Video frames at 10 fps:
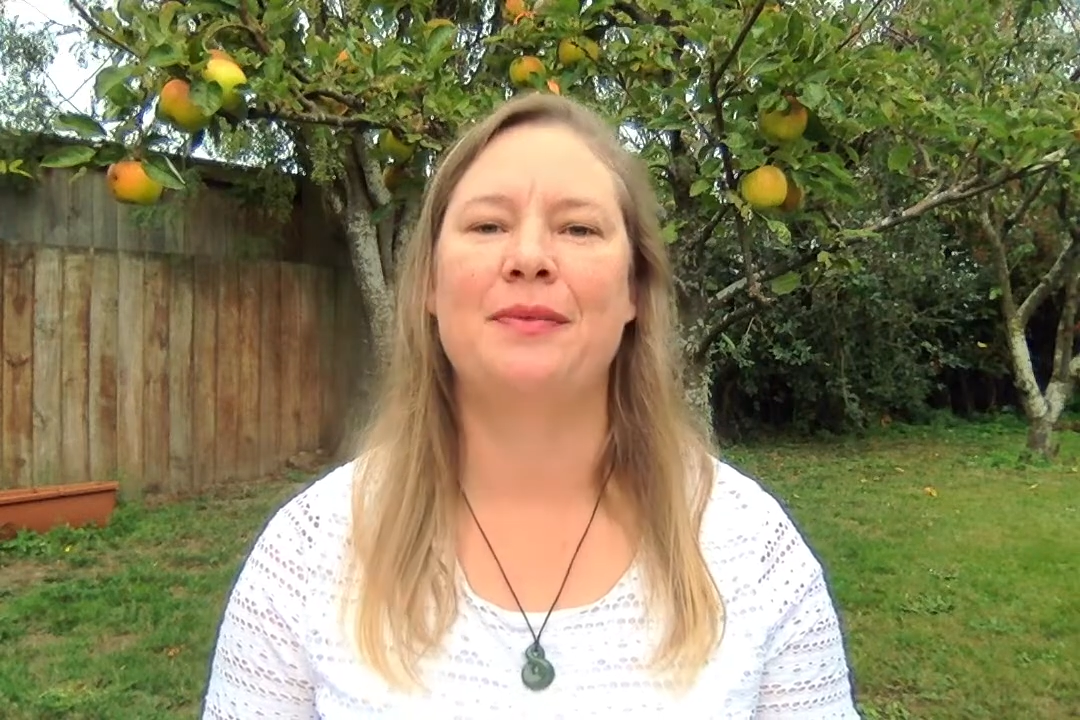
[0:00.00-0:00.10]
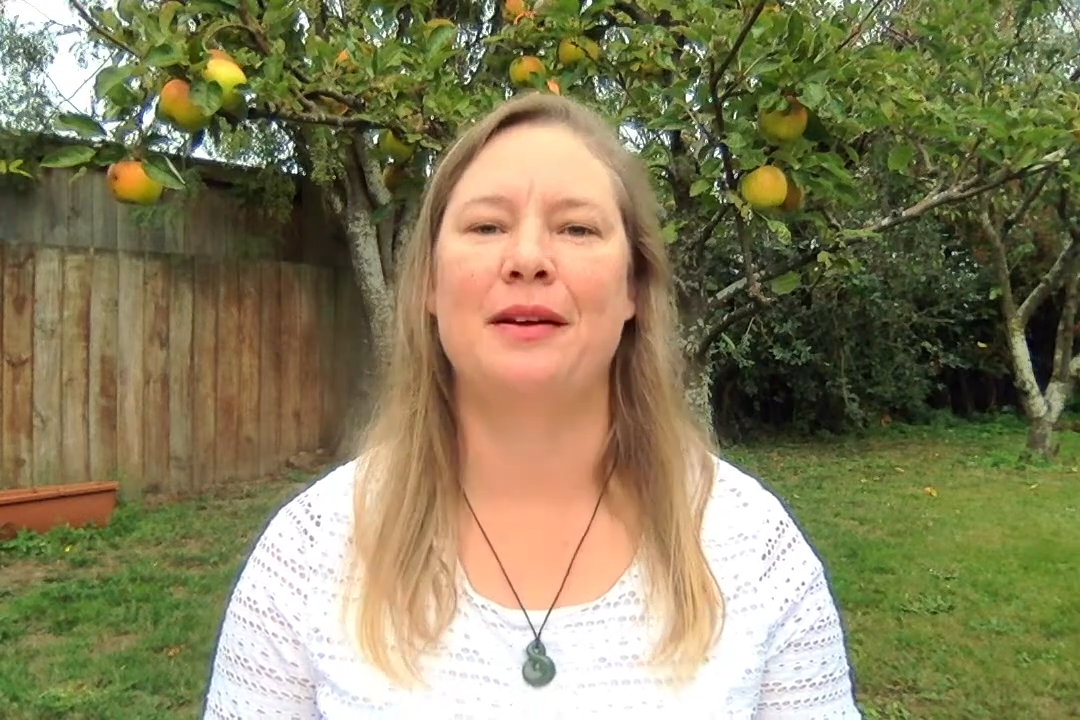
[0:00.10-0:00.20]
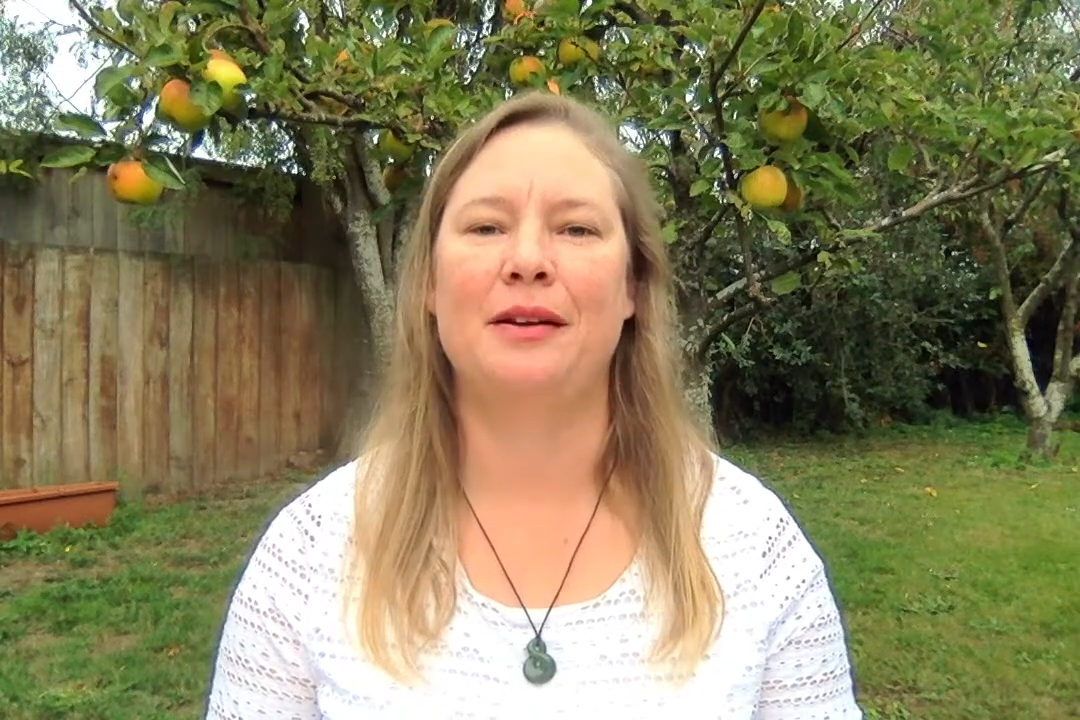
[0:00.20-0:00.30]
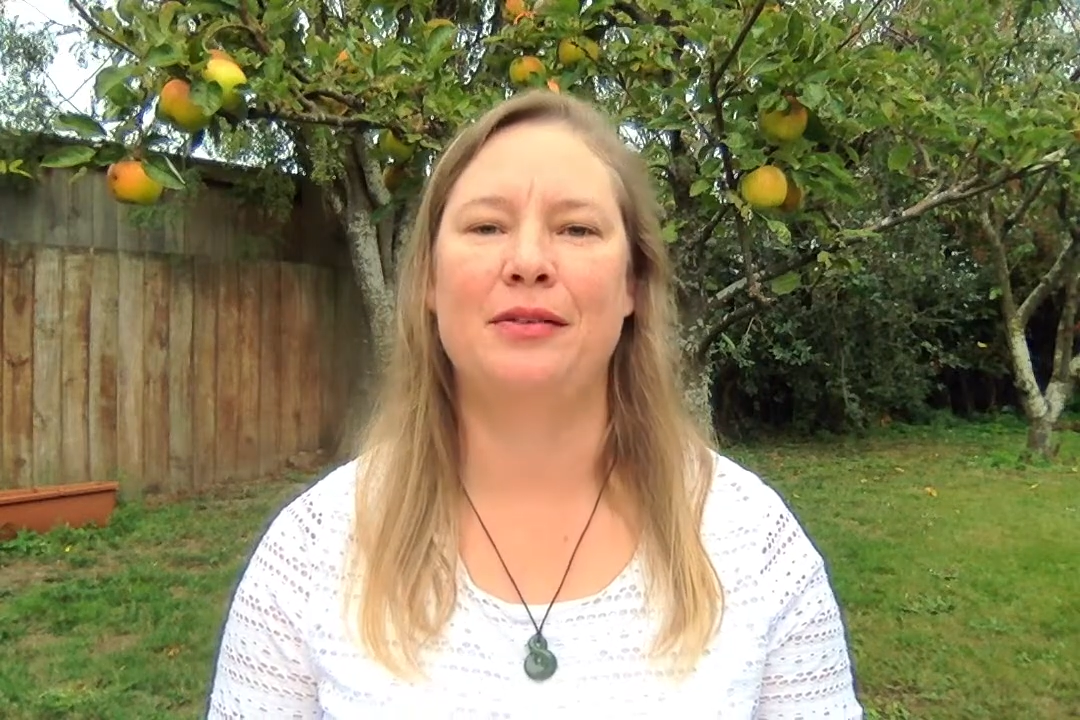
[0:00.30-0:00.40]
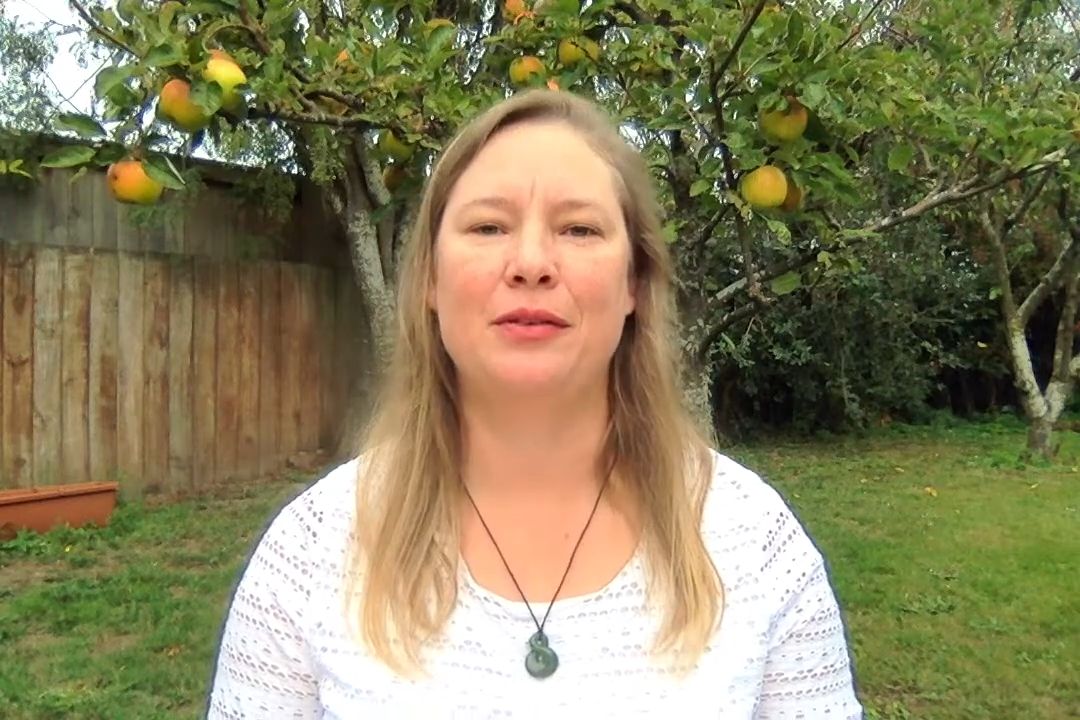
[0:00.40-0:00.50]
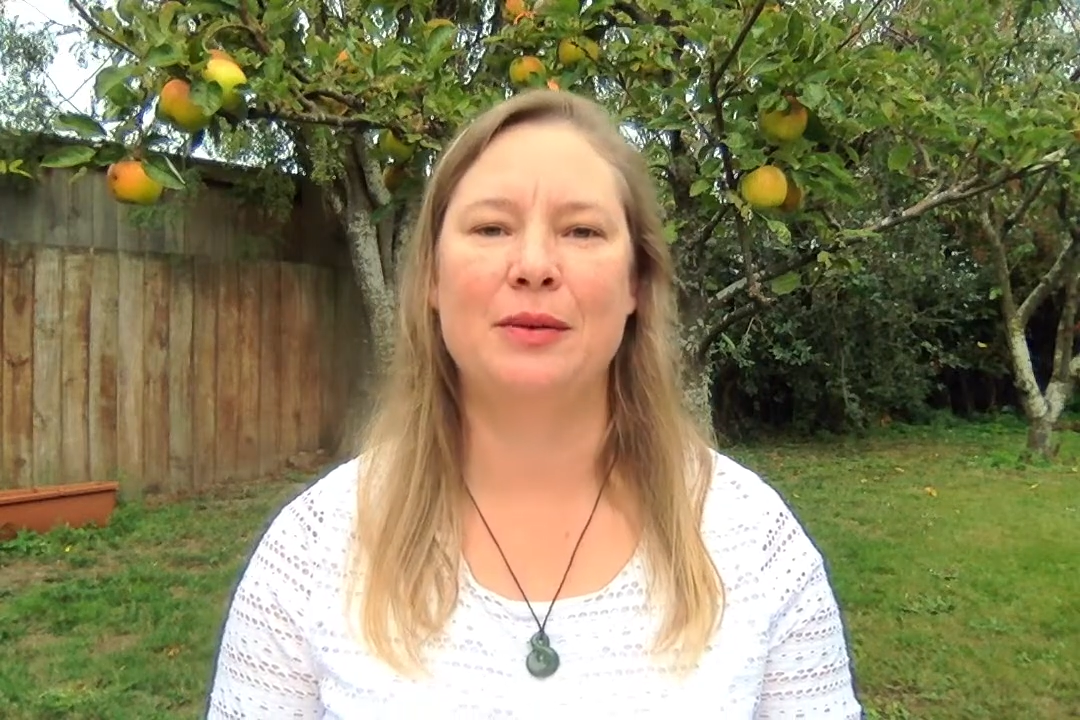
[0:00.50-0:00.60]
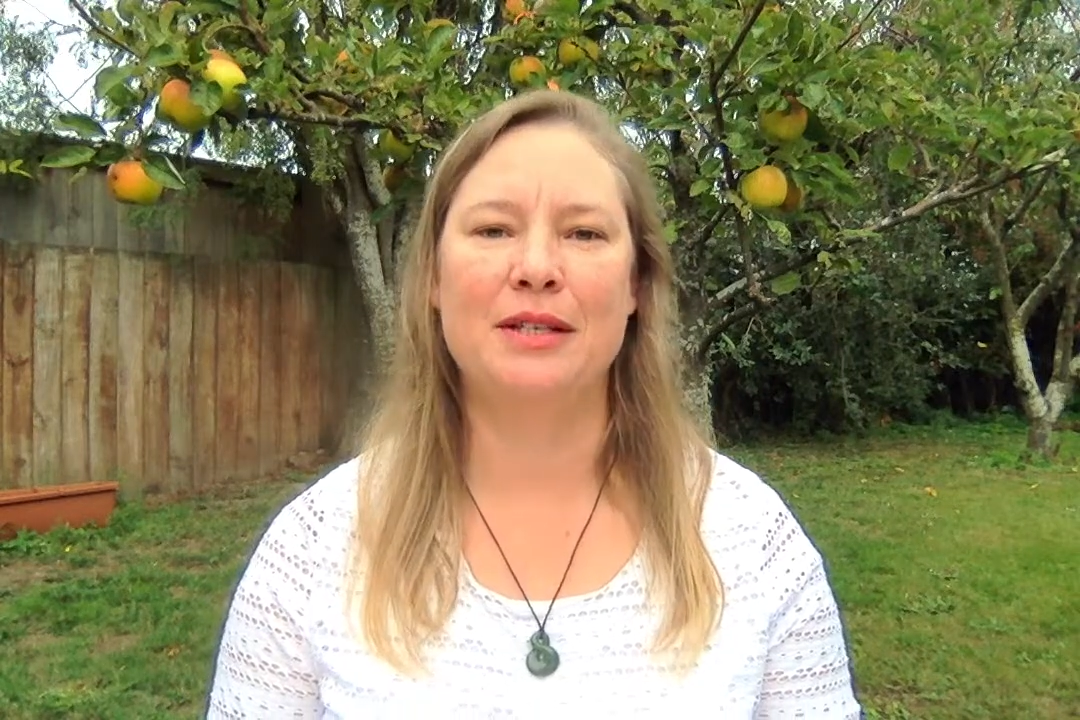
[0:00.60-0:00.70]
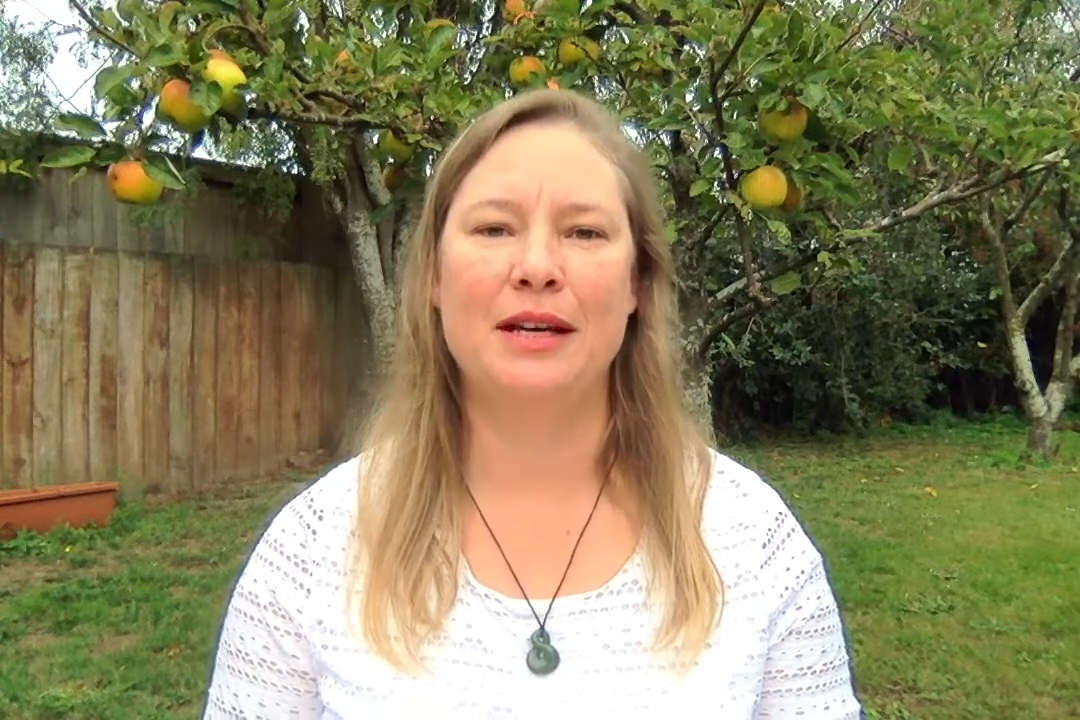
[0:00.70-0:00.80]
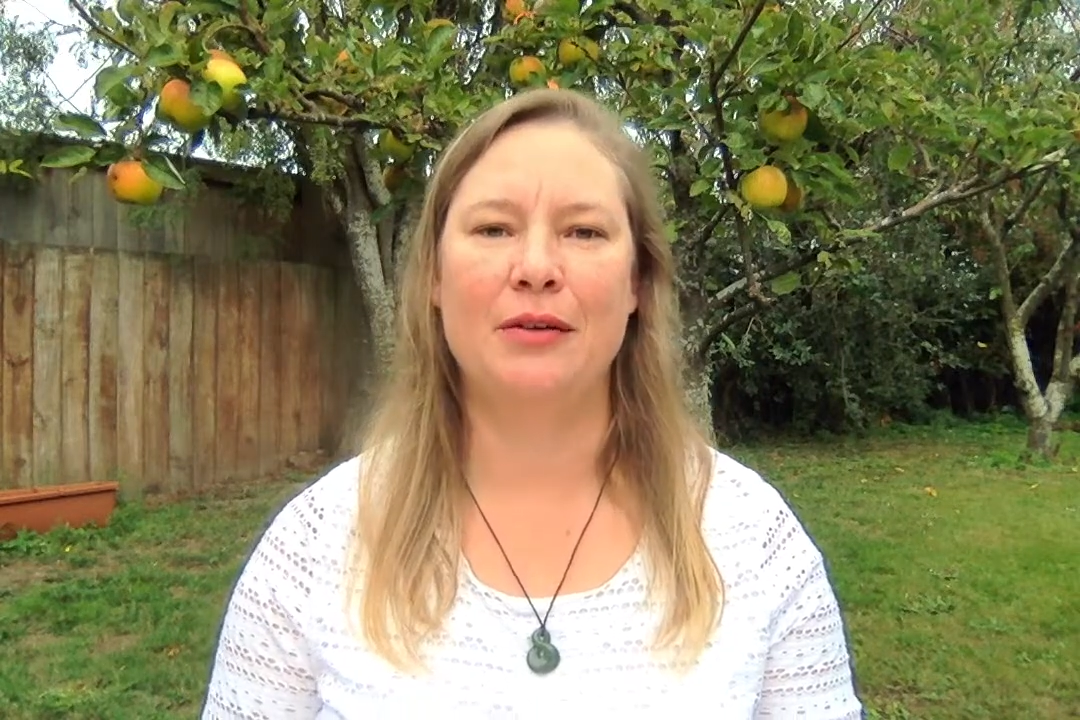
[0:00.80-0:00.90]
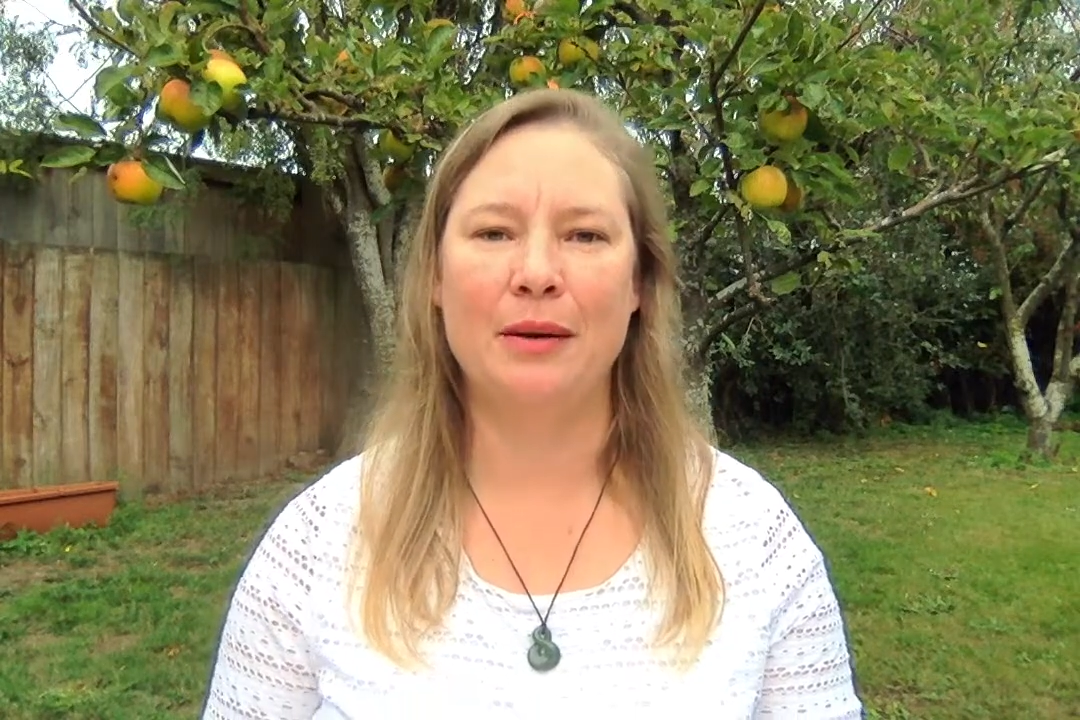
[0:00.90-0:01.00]
I look forward to
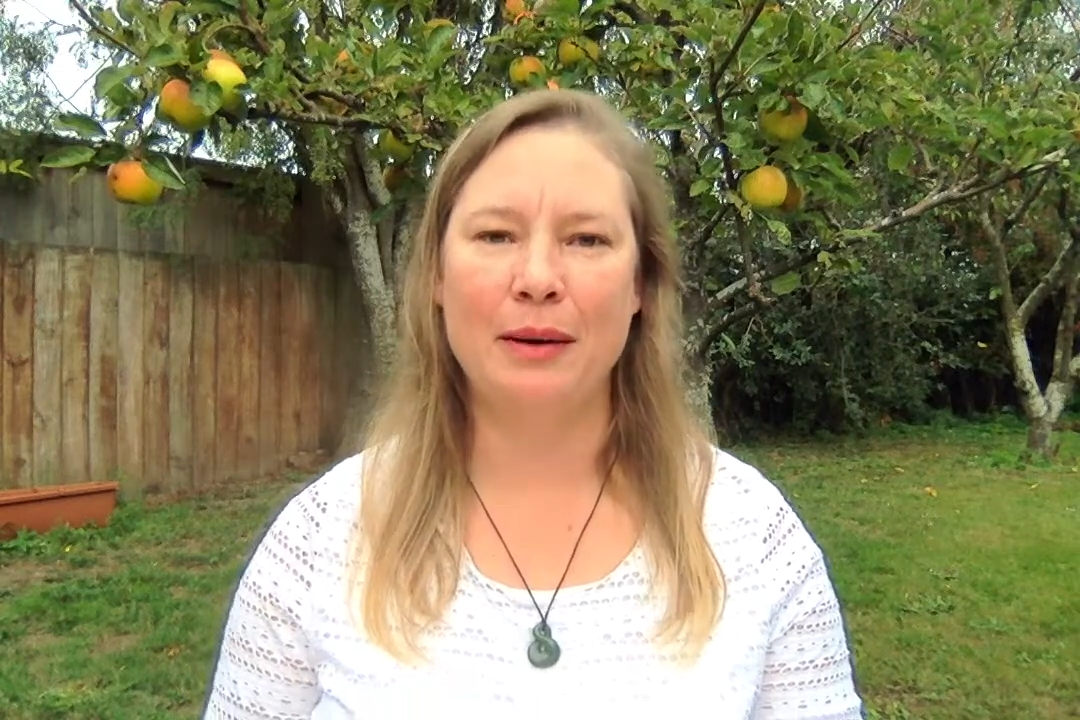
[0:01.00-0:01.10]
hearing